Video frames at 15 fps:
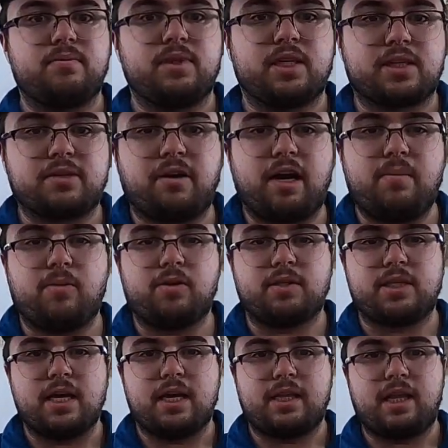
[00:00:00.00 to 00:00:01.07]

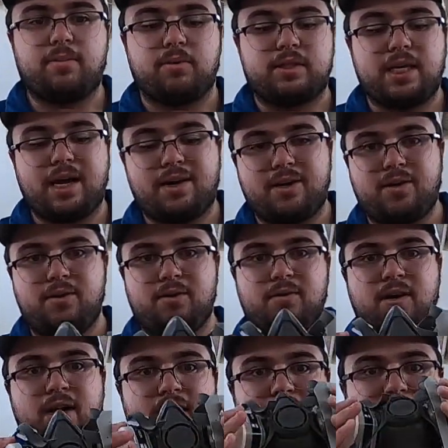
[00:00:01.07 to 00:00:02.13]
disclaimers, they will tell you
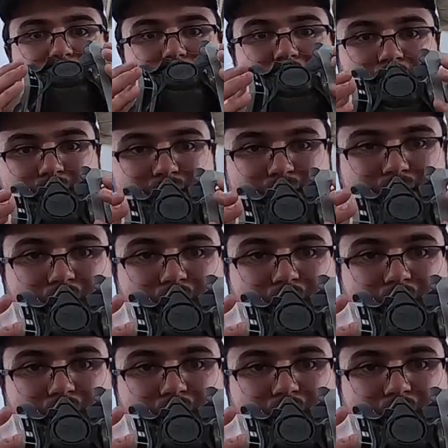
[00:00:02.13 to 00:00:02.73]
it does